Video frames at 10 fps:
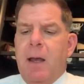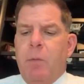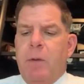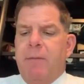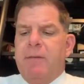
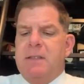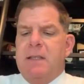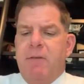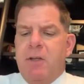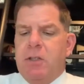We have to stay
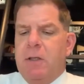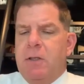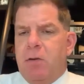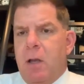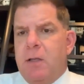vigilant
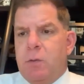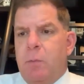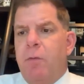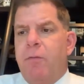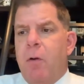on as we
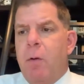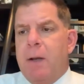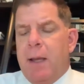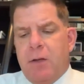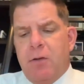move forward. I
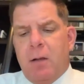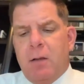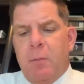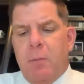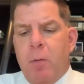can talk a
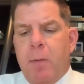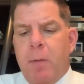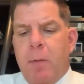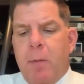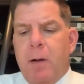little more
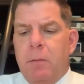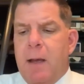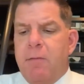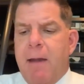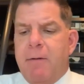
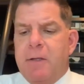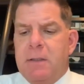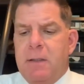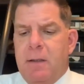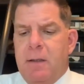about the
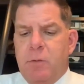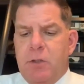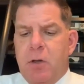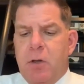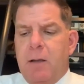virus
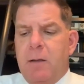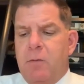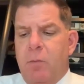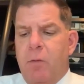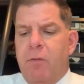as we
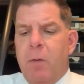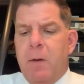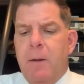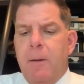move forward.